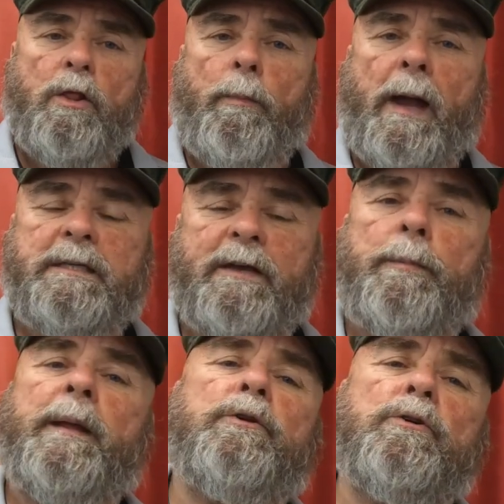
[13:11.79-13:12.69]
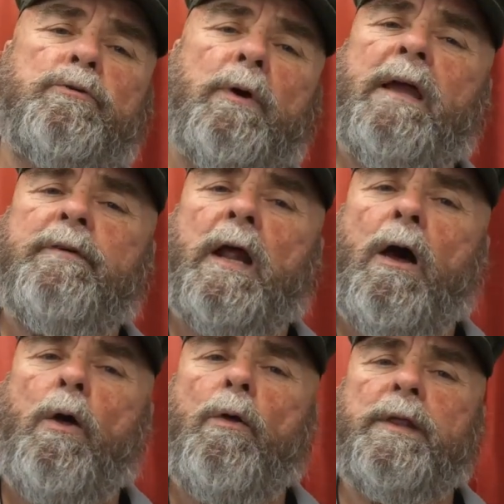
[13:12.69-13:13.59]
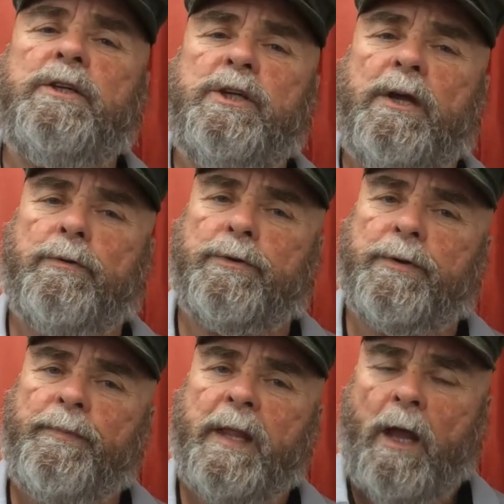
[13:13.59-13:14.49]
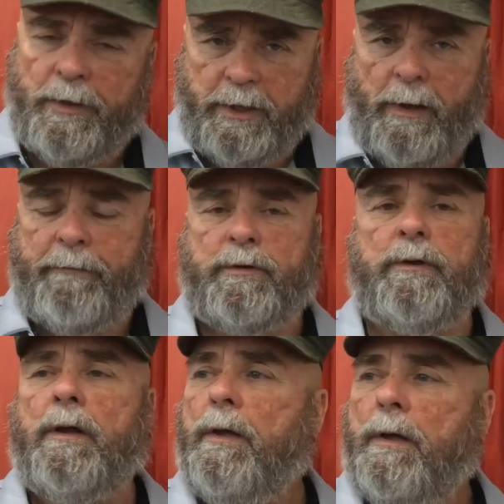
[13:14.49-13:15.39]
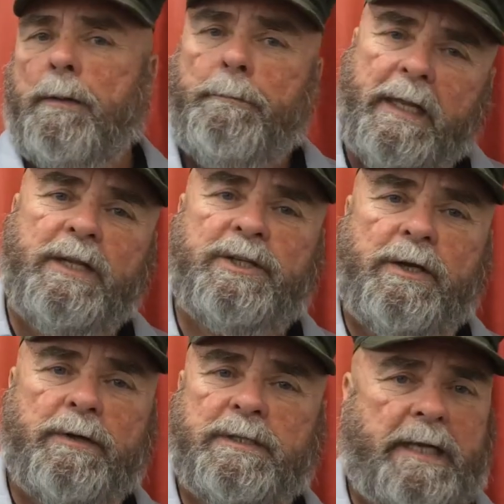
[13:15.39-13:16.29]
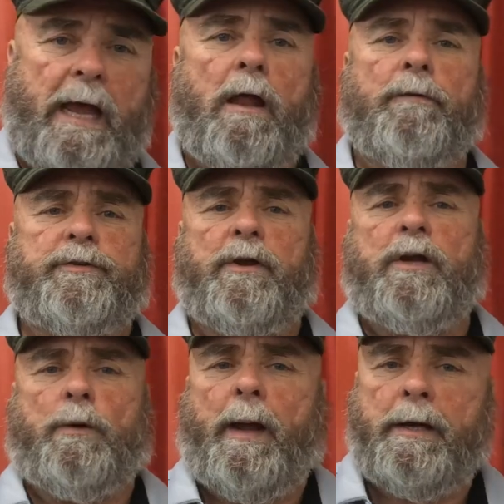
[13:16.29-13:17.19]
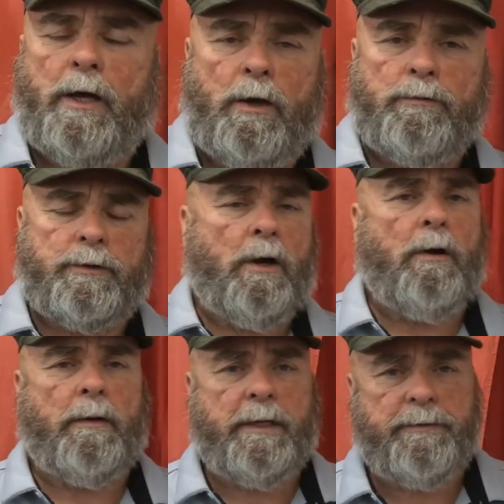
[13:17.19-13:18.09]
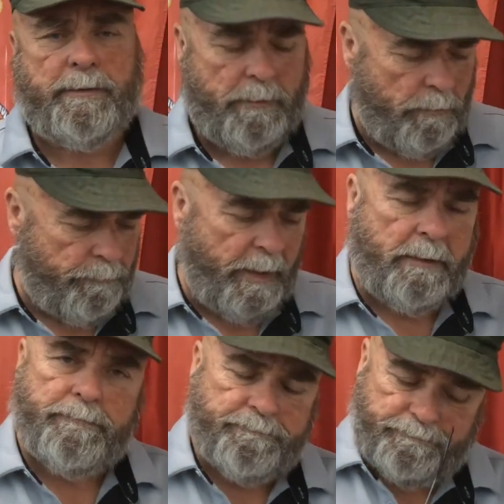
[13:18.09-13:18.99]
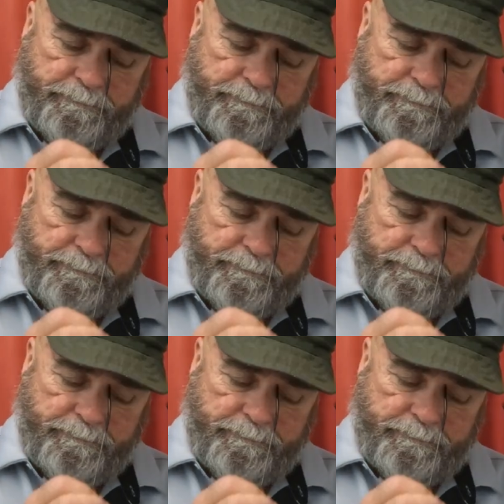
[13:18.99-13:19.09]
Nobody's ever been to his grave in all these years until after the miniseries. Now all of a sudden everybody knows, oh, he's big.